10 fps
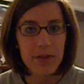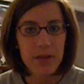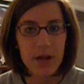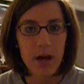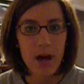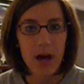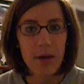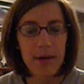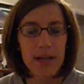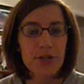with
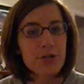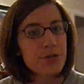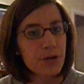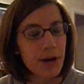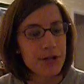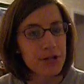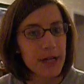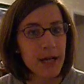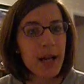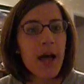the hand use
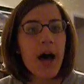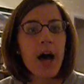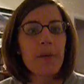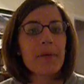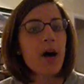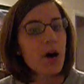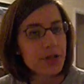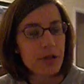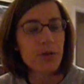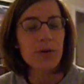regression, but
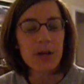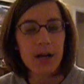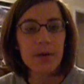also